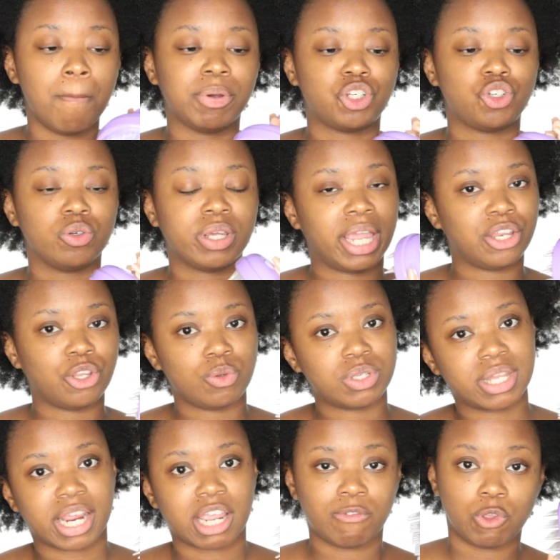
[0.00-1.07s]
But you can
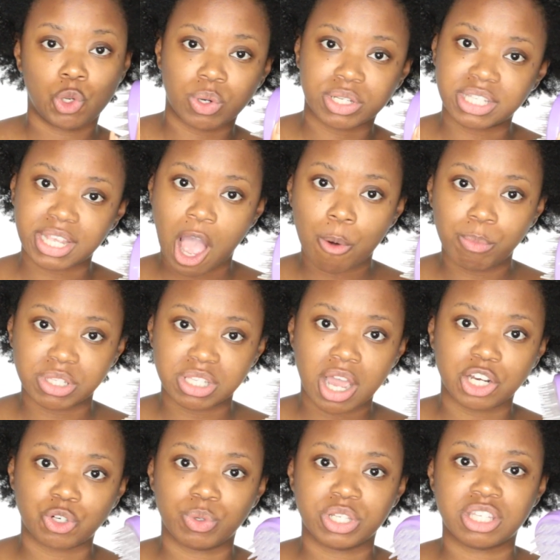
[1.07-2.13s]
use, like, if you do a scalp
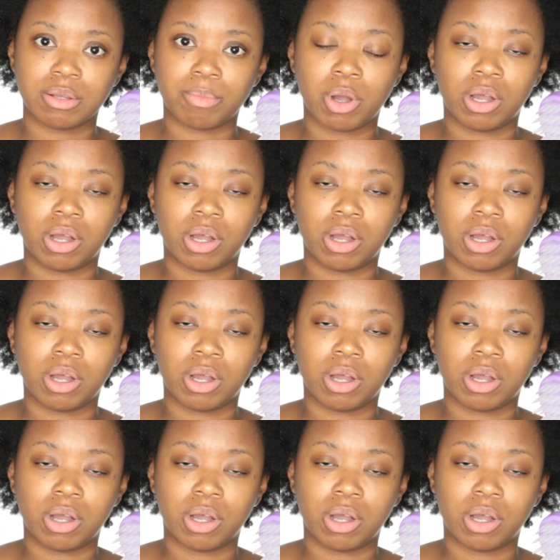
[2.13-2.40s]
massage with